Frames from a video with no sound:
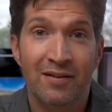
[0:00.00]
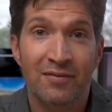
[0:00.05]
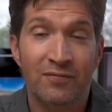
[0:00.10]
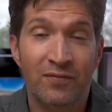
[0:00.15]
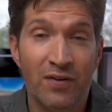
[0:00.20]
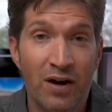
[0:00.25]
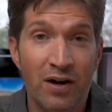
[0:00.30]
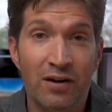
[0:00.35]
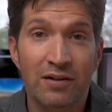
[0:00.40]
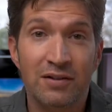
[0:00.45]

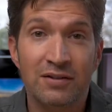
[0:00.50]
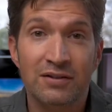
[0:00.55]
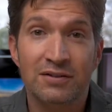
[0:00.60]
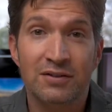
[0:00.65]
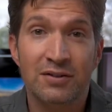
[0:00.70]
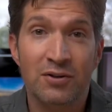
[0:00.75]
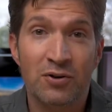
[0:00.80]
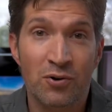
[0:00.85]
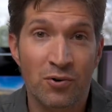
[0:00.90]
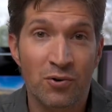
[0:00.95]
Falls
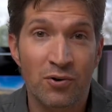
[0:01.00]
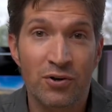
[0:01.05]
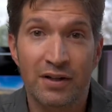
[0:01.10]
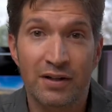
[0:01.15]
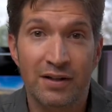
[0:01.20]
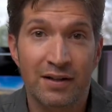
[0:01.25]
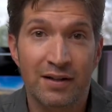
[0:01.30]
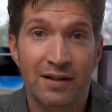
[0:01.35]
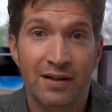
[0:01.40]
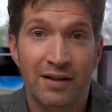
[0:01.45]

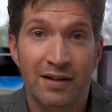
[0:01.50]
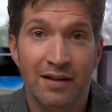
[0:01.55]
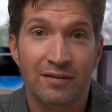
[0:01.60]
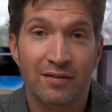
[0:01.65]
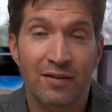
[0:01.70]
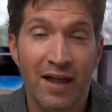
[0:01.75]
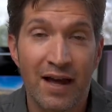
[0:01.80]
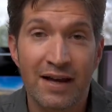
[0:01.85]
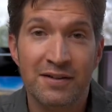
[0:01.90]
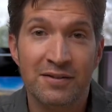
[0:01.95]
Creek
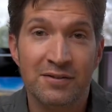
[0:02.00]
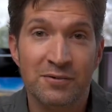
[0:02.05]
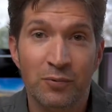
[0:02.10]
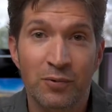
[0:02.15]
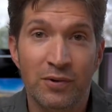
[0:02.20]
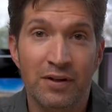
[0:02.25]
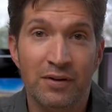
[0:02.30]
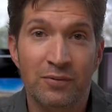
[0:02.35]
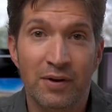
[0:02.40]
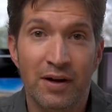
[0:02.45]
last
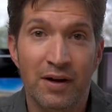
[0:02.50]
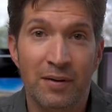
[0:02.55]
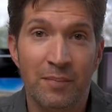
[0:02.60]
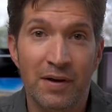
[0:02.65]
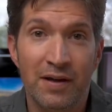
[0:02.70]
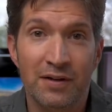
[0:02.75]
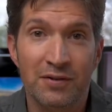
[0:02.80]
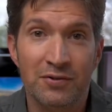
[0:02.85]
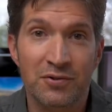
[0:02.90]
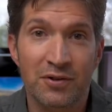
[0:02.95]
week when I
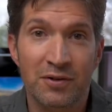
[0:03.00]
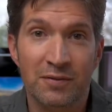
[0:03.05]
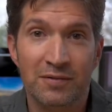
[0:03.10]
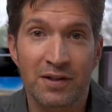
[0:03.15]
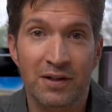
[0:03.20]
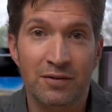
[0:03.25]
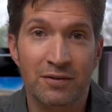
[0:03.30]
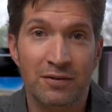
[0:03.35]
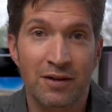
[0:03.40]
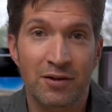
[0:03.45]
made a trip to
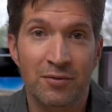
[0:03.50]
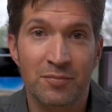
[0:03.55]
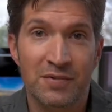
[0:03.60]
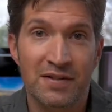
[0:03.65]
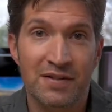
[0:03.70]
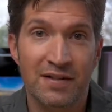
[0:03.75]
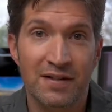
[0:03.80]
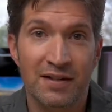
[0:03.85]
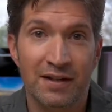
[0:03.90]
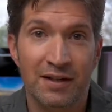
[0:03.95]
Oklahoma
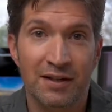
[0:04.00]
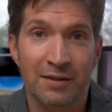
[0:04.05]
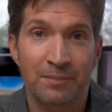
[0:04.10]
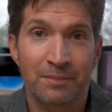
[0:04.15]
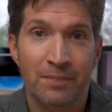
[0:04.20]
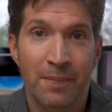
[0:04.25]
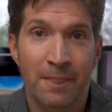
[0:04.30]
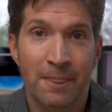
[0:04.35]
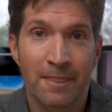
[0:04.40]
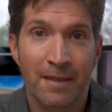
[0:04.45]
City.
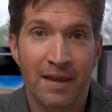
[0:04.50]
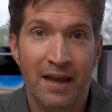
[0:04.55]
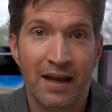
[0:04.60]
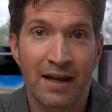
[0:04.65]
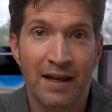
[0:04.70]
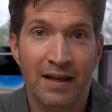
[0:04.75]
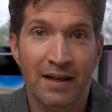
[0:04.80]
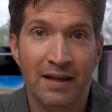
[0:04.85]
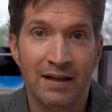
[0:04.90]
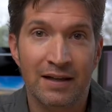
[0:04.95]

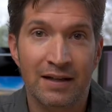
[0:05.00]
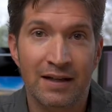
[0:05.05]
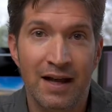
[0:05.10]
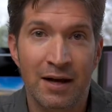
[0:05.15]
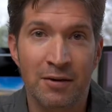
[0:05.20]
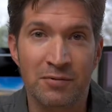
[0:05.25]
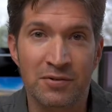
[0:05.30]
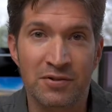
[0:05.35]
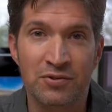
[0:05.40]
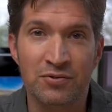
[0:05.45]
And
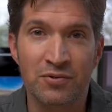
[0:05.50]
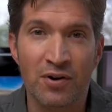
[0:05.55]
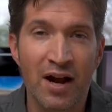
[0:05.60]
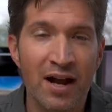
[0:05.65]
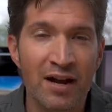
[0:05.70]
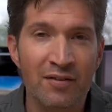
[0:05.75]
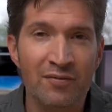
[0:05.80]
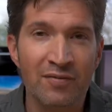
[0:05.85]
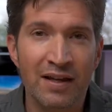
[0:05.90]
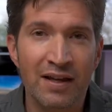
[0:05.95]
I was
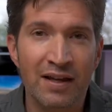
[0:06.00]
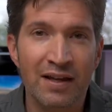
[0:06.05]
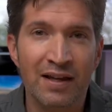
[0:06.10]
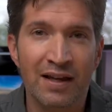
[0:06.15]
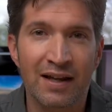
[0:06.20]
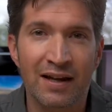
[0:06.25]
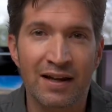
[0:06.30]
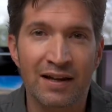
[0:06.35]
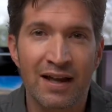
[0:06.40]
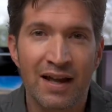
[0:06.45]
driving,
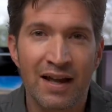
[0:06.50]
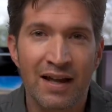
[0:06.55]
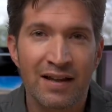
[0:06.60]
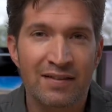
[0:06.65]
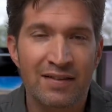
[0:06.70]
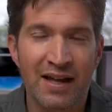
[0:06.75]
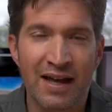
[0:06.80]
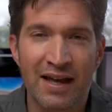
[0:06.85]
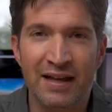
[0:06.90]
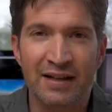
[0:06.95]
and
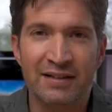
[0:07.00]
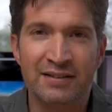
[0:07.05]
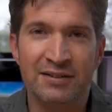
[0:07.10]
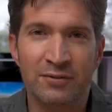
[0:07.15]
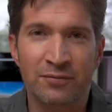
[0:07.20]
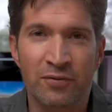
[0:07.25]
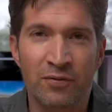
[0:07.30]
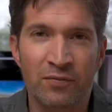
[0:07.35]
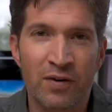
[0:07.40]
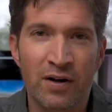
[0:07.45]
the
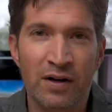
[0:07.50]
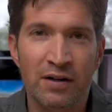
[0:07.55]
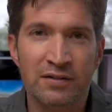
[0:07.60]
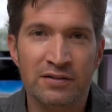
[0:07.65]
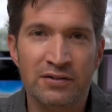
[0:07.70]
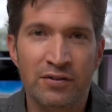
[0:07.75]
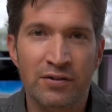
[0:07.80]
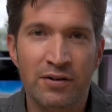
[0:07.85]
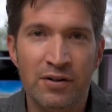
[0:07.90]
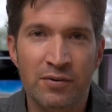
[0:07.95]
exit for Falls
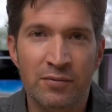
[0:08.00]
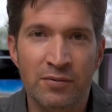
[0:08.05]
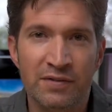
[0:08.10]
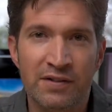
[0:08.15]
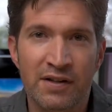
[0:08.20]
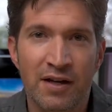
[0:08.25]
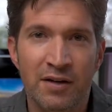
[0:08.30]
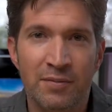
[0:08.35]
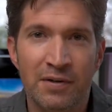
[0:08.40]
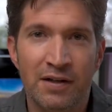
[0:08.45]
Creek was
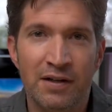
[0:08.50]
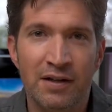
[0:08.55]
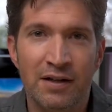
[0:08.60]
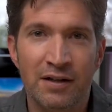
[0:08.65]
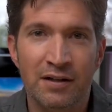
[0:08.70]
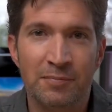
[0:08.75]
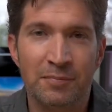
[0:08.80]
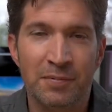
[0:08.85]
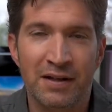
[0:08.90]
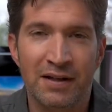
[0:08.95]
coming
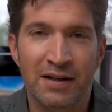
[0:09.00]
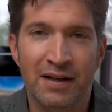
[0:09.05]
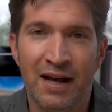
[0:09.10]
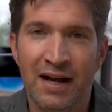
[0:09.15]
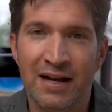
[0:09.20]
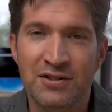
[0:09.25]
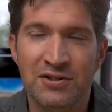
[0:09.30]
up, and